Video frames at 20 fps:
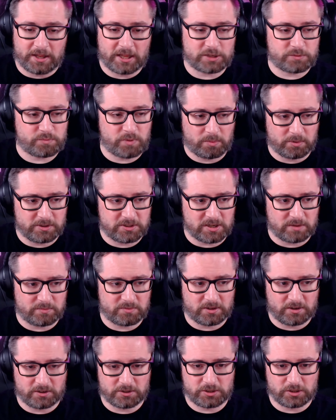That's probably
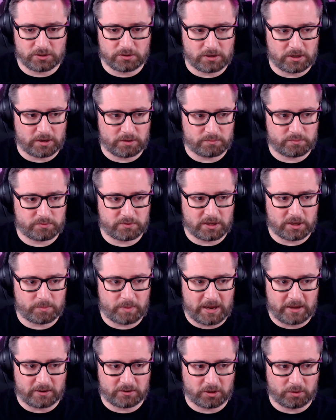something I should think
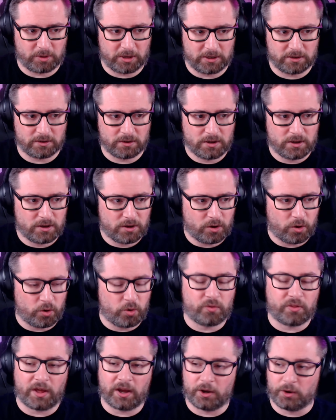about doing.
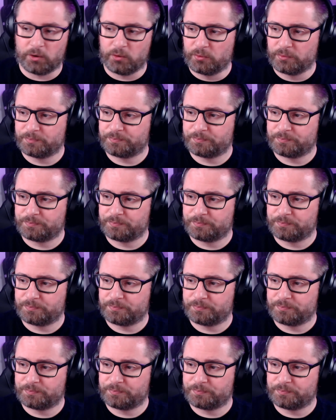Although,